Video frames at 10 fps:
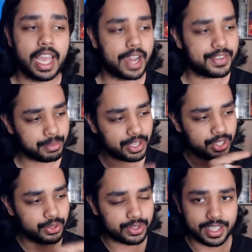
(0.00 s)
I was about
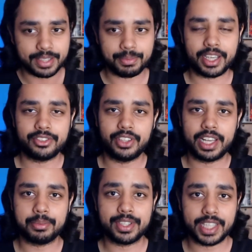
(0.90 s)
to use this microphone
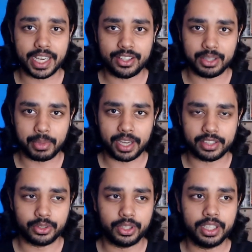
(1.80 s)
as my secondary
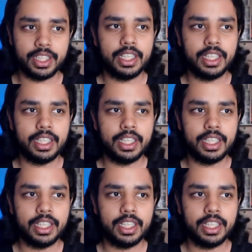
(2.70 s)
microphone.